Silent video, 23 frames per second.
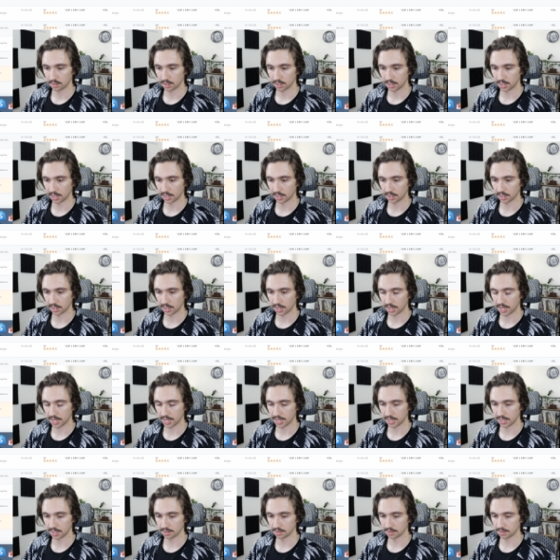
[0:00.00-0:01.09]

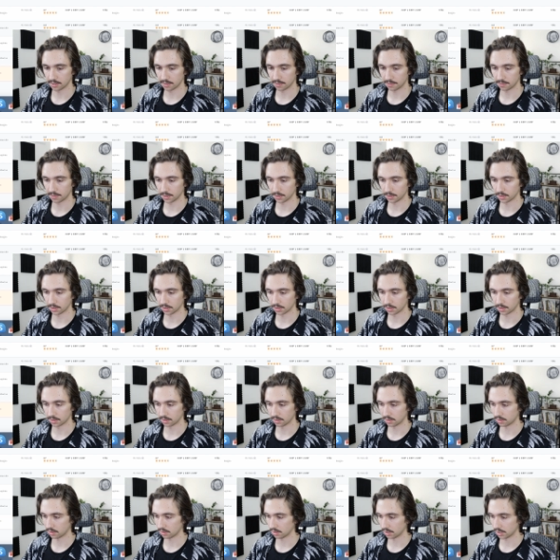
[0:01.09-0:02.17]
Anti-haze filter,
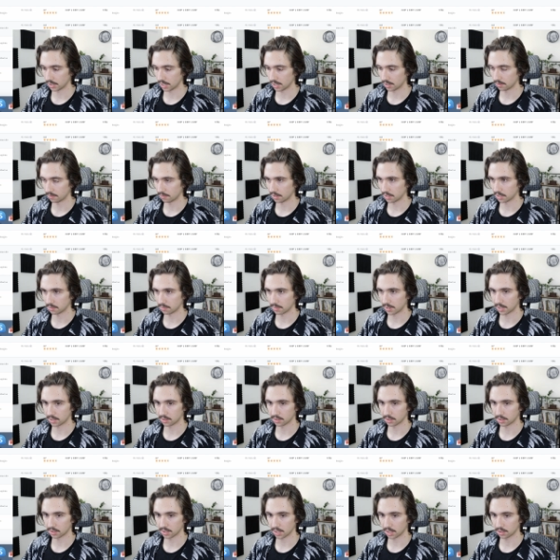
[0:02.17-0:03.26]
again, face
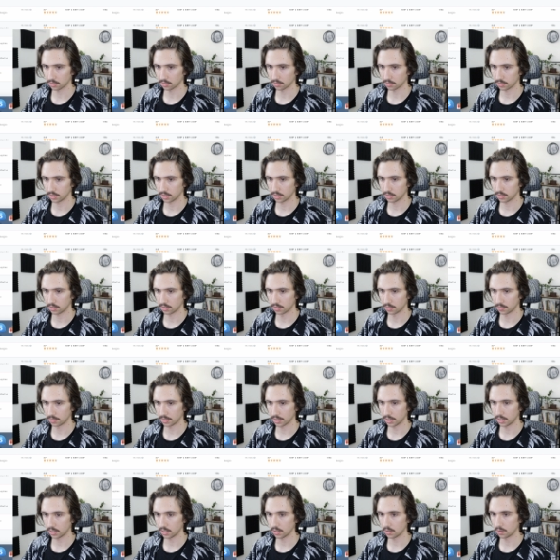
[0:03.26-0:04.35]
mask accessories, no
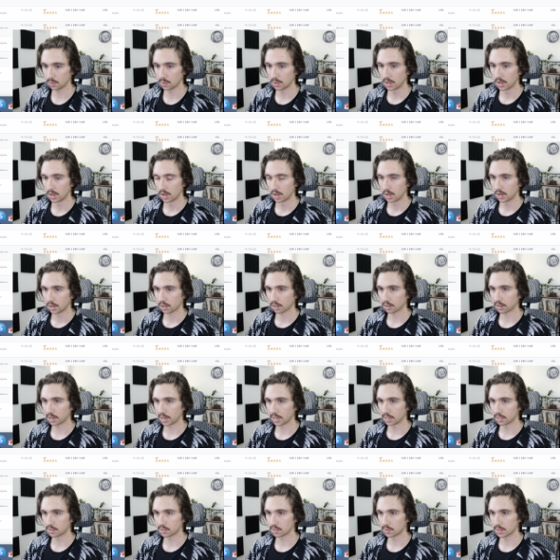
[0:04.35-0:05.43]
thank you.
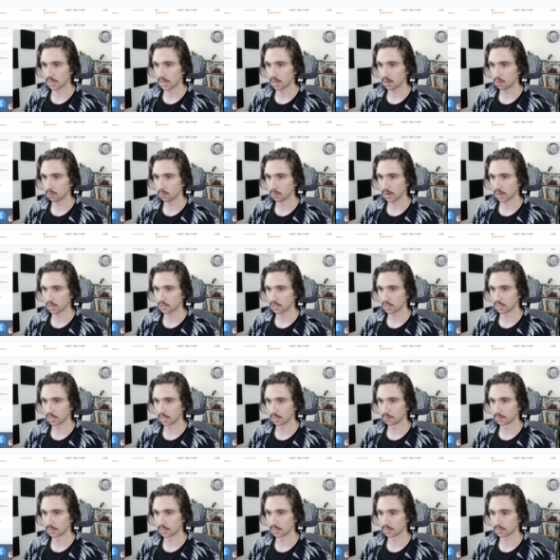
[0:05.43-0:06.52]
Great, so now we're actually
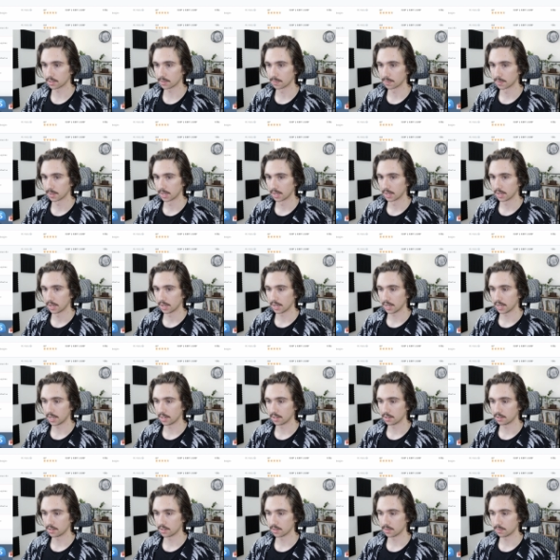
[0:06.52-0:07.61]
done with this.
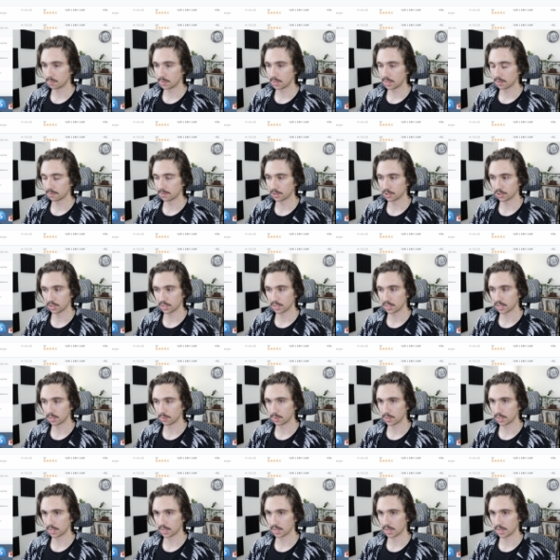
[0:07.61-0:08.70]
And to be officially done
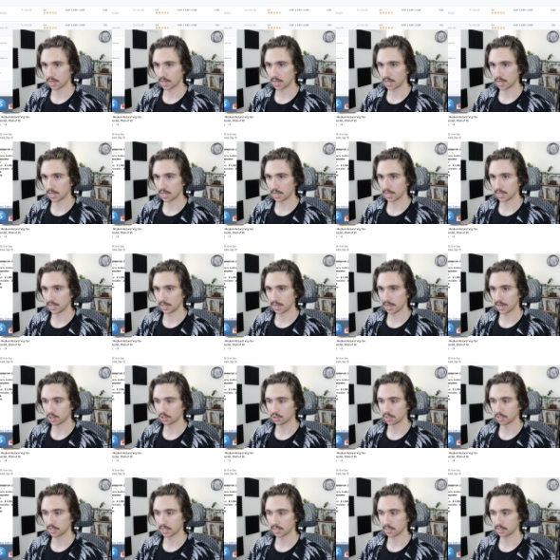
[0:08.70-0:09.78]
with it, I
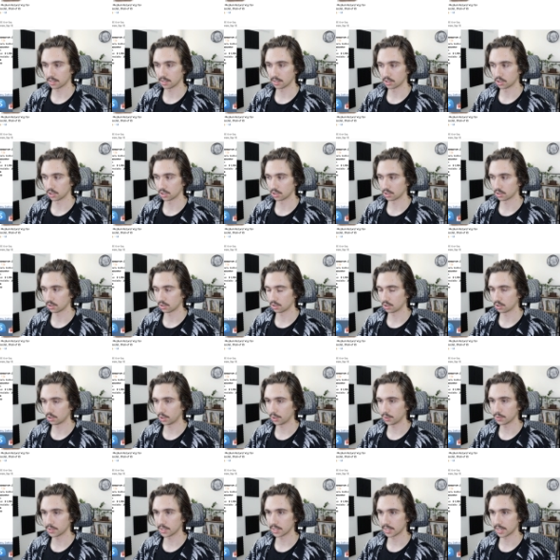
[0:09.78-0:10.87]
actually like to just
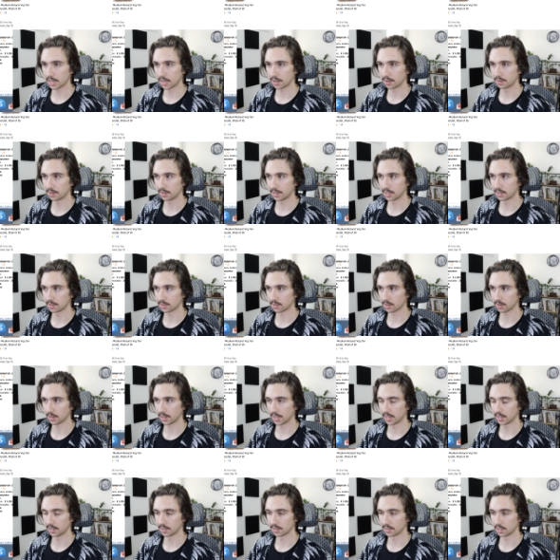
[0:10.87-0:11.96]
close it down and start
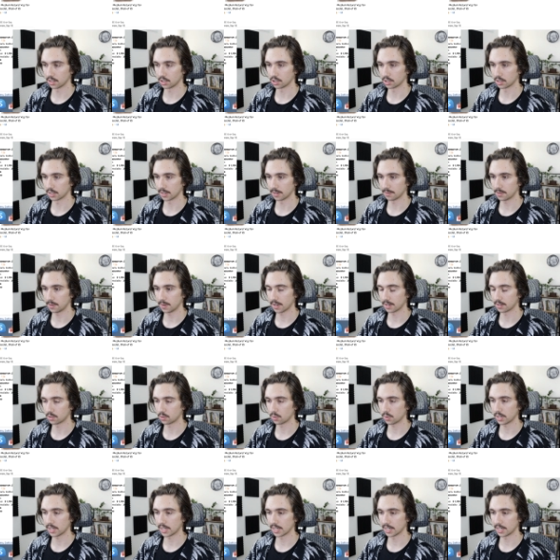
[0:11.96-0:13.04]
analysis. Now, if you had
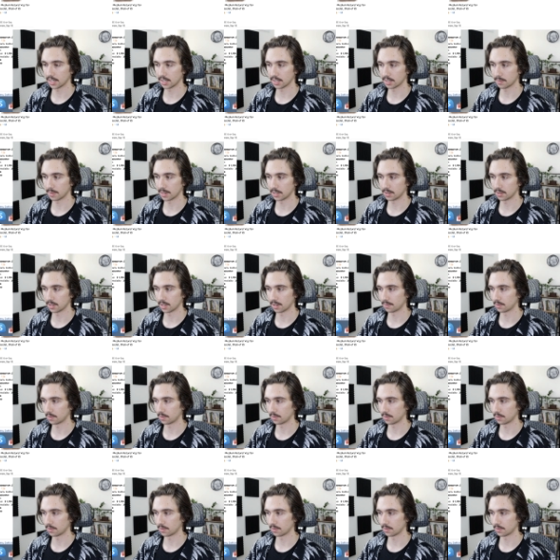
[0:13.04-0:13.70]
20 ideas, I might do that.